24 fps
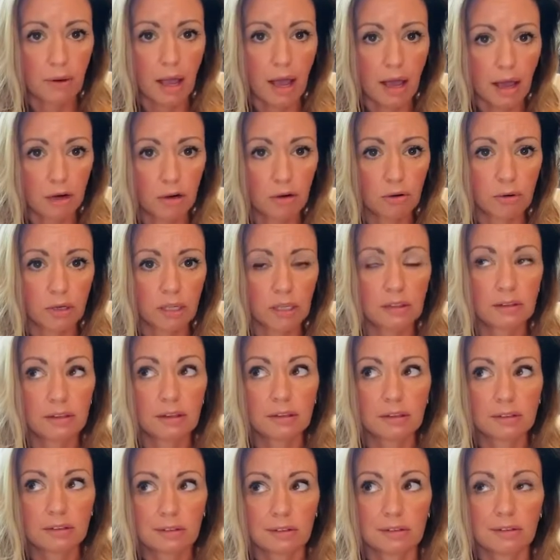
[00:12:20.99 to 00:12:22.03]
honoring the
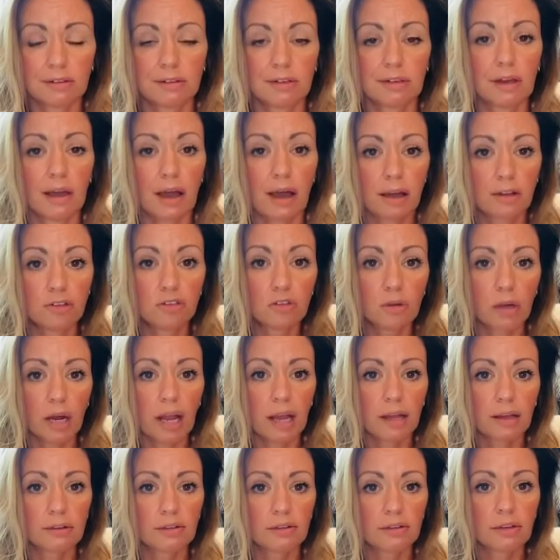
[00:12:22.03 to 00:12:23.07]
existing
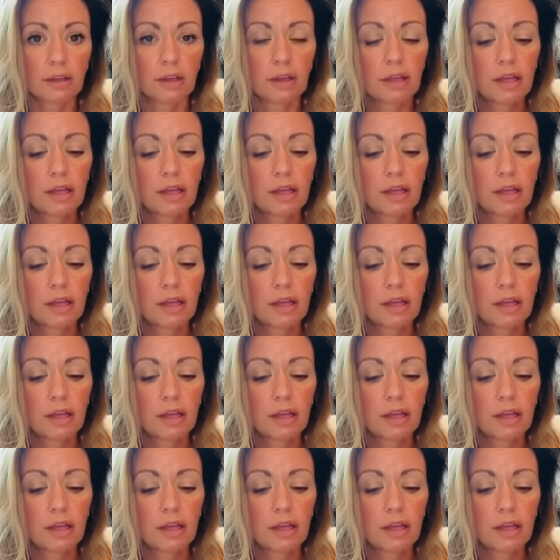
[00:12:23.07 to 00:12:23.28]
contracts.